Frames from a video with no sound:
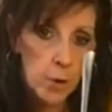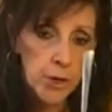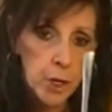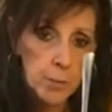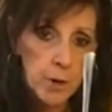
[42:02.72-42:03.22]

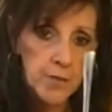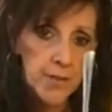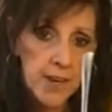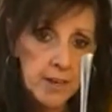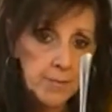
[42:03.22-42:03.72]
Oreo
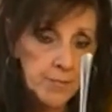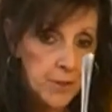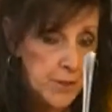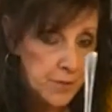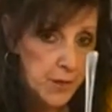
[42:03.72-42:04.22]
parfait,
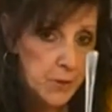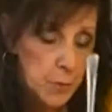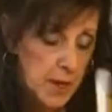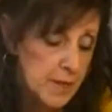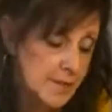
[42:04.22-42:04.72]
the
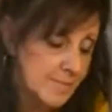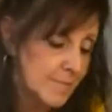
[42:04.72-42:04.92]
Fed way,